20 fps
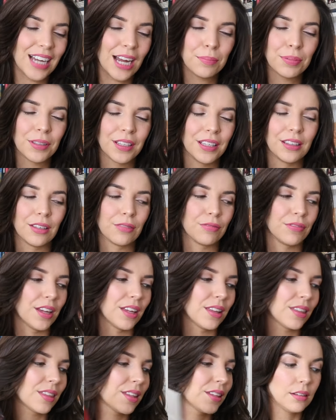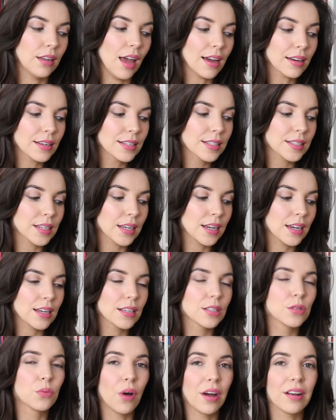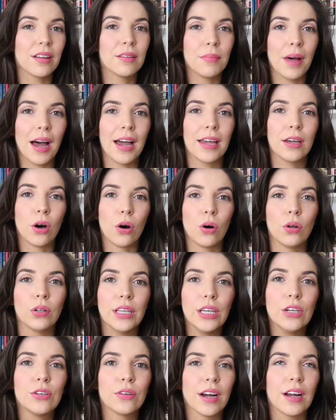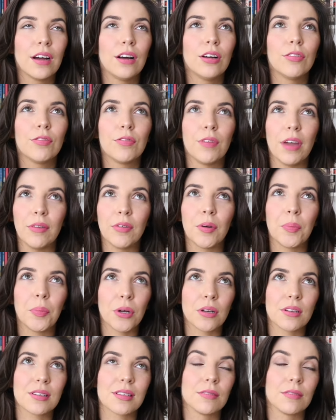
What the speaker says: plead the fifth. Next is one of my holy grail favorite books